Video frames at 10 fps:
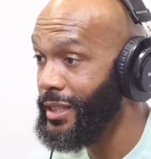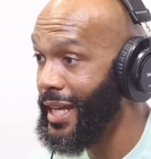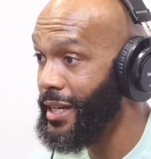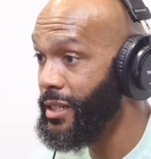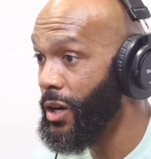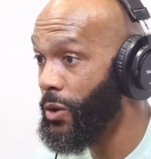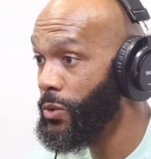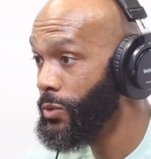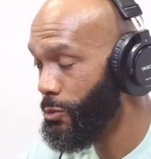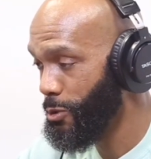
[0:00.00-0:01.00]
let
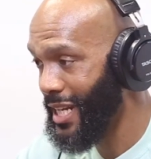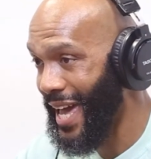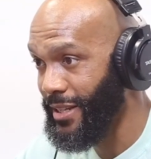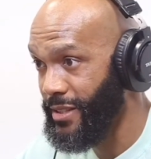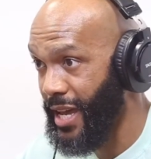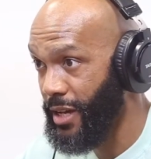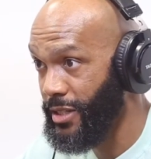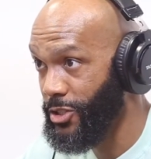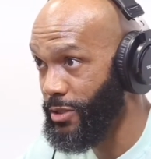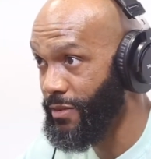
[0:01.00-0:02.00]
go, relax down
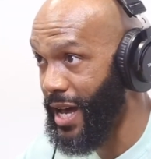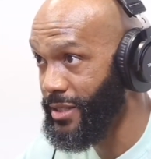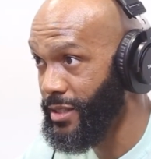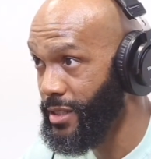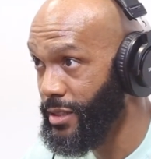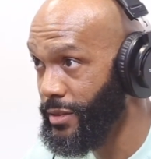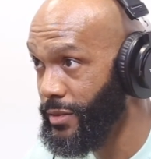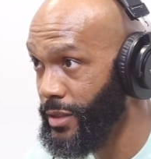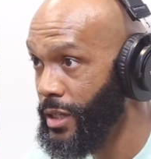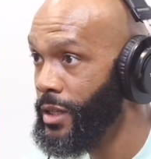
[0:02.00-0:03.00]
in Shavasana,
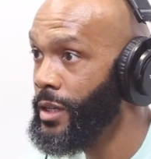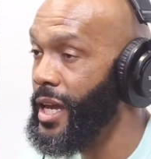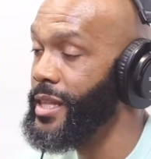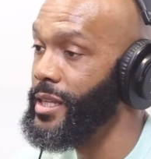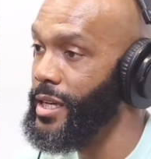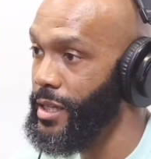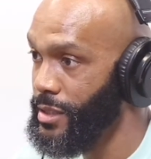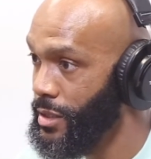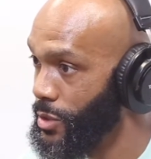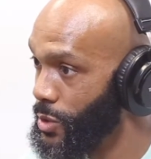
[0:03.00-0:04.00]
and
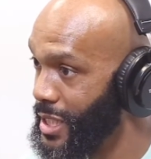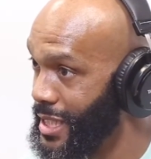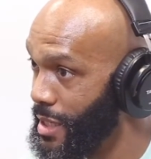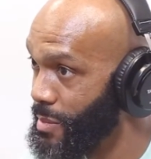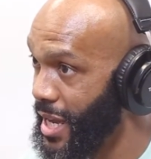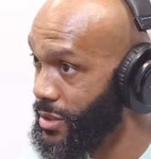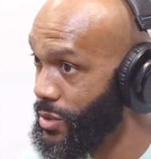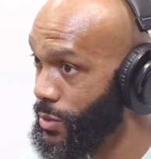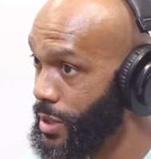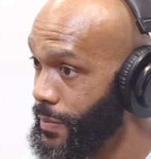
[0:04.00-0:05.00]
then you can get back
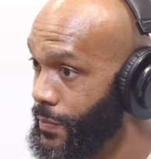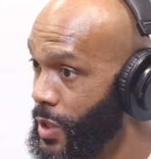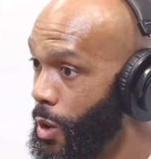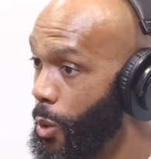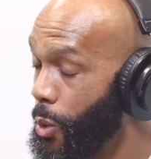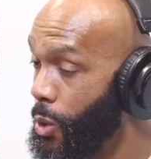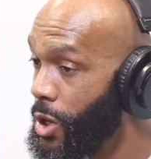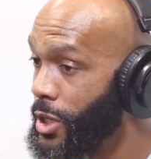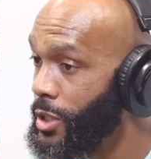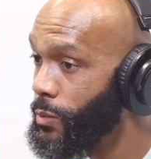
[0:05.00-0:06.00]
to it.
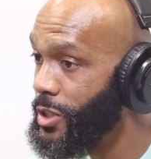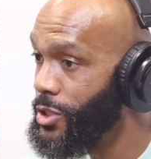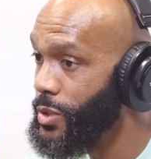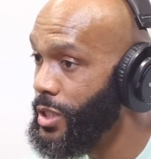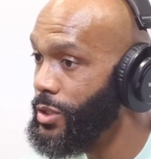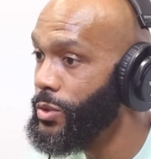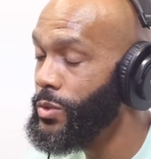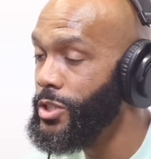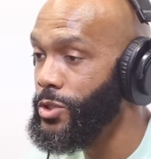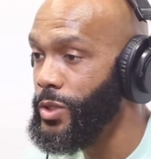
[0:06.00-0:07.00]
Or what you can
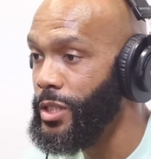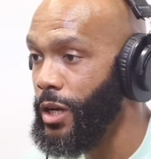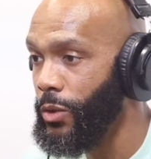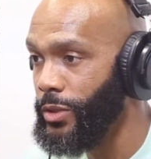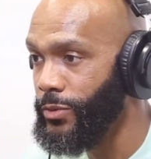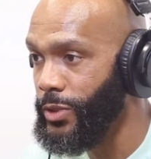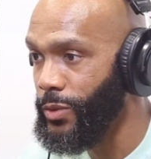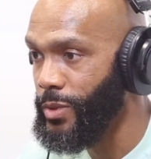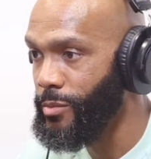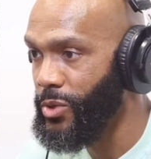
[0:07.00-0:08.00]
do is you can hold it for
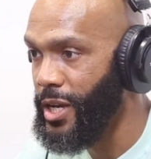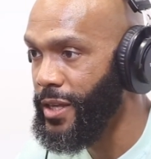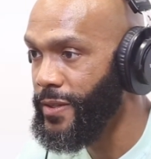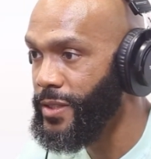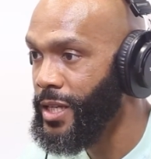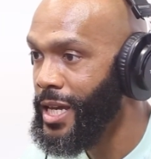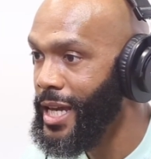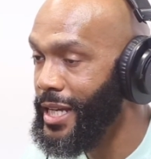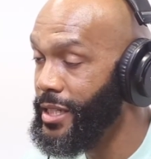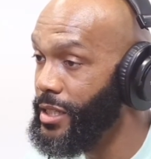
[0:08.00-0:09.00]
3 breaths,
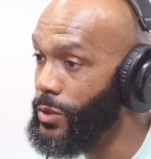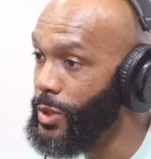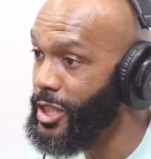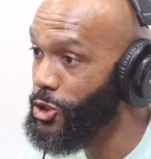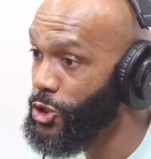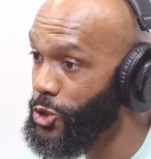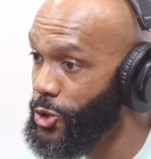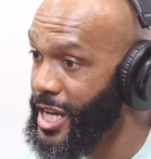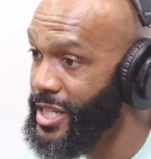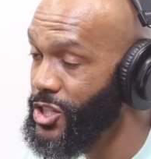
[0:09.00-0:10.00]
and then you can
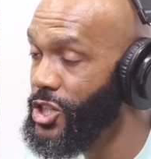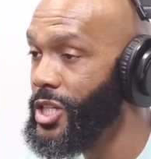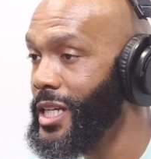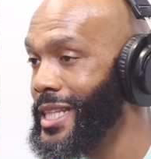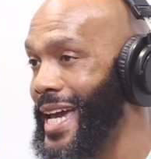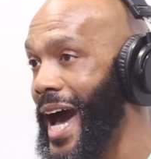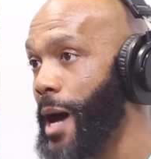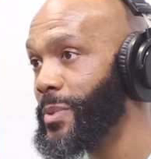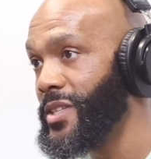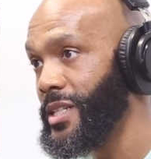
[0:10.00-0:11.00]
stretch in the
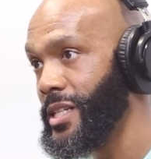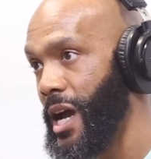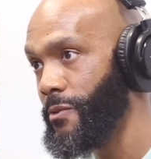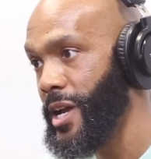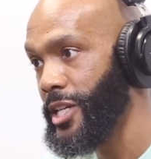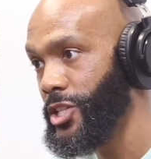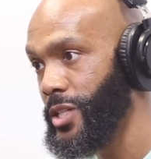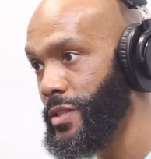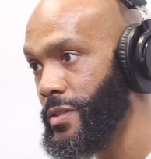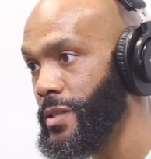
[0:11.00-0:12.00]
opposite
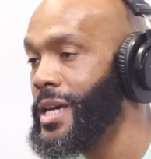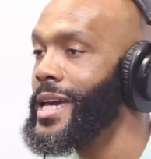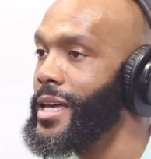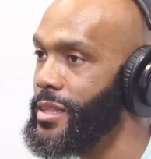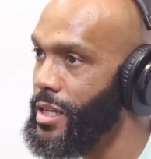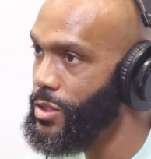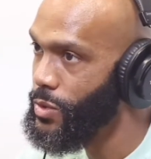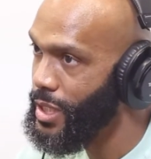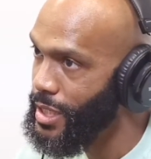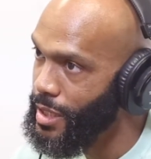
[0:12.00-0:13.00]
directions, and then
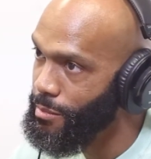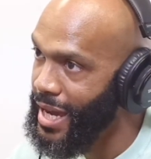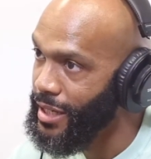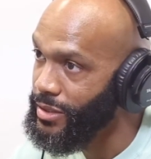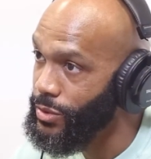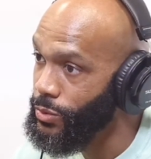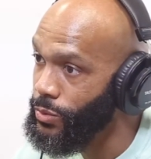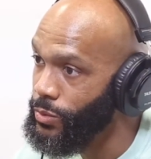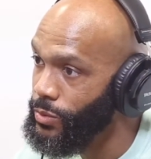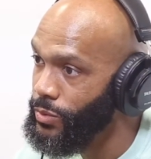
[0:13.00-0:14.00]
you can get back
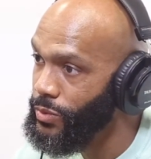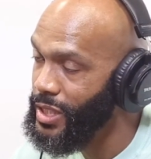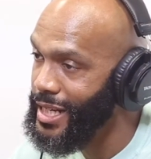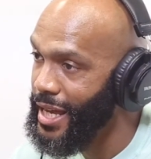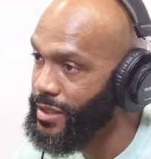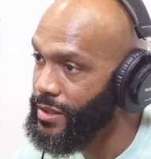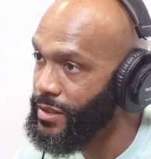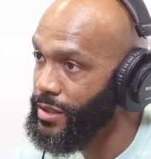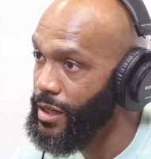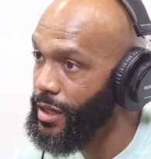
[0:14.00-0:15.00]
to the
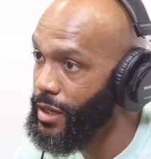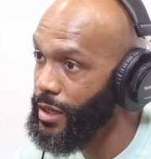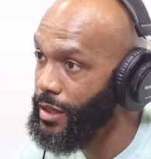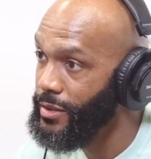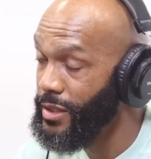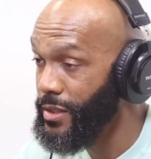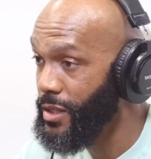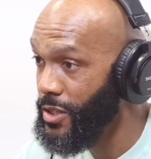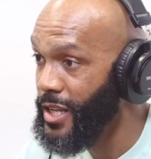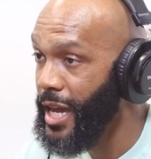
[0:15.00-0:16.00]
next,
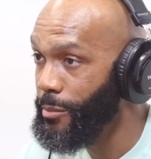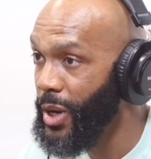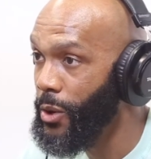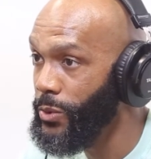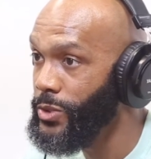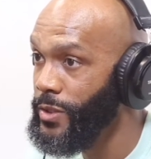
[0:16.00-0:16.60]
the same pose.